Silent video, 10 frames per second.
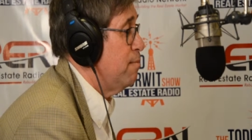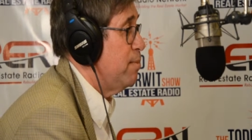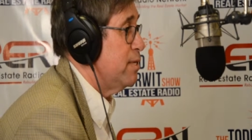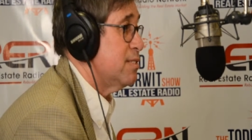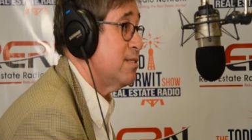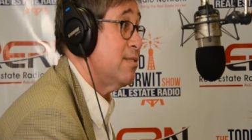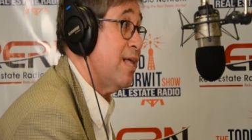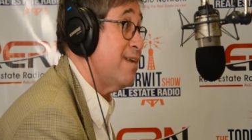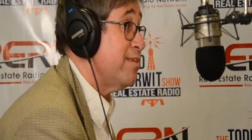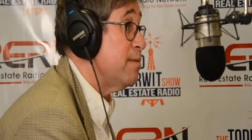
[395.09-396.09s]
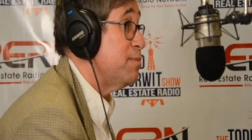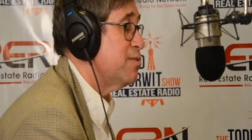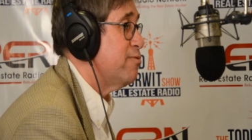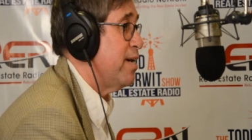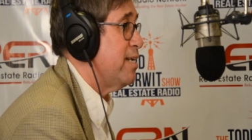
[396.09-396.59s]
But a lot of families
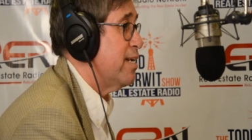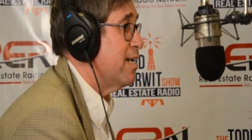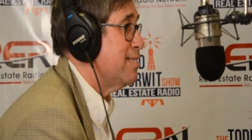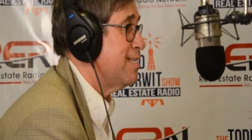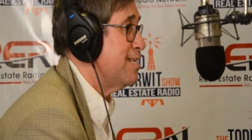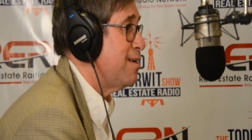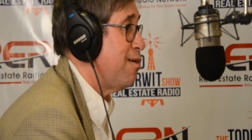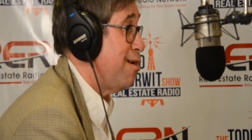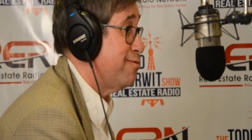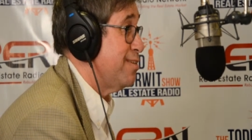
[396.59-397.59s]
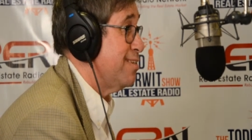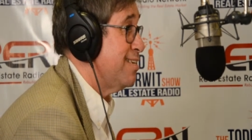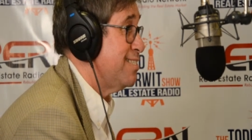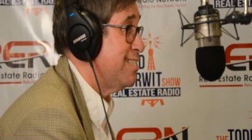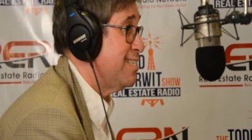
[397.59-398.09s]
are fighting. I see it often.
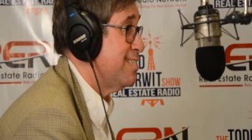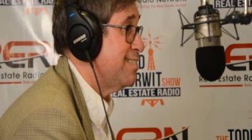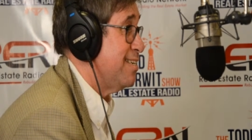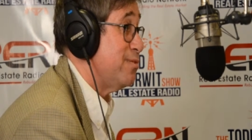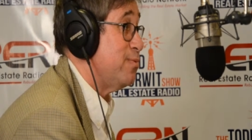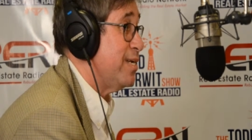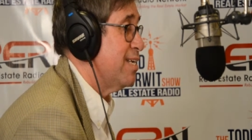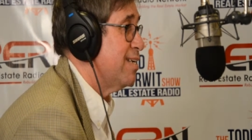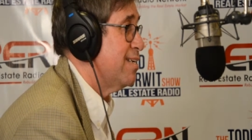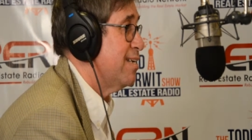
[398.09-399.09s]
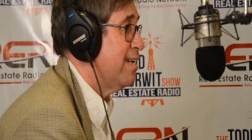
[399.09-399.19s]
I see it every week.